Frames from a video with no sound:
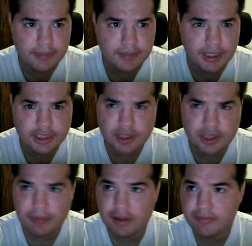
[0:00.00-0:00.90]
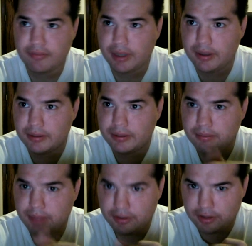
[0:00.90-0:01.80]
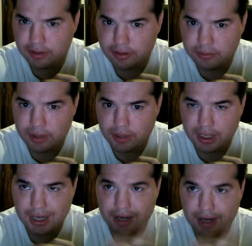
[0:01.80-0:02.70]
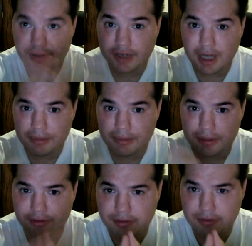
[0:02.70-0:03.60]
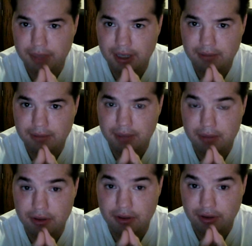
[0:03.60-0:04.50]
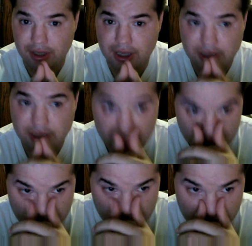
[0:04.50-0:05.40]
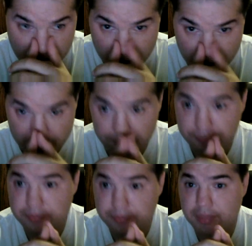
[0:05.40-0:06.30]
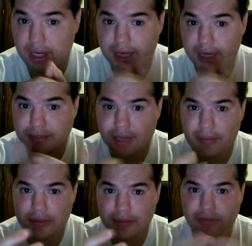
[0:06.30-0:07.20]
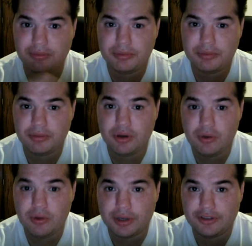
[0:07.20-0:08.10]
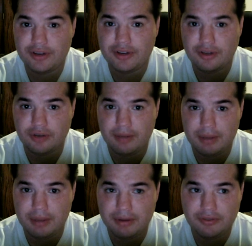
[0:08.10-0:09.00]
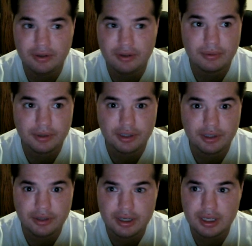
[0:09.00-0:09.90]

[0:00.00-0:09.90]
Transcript: again dropped off my son this morning, and I got another compliment from my mother-in-law, and I got some compliments from some coworkers today, so that made me feel really good.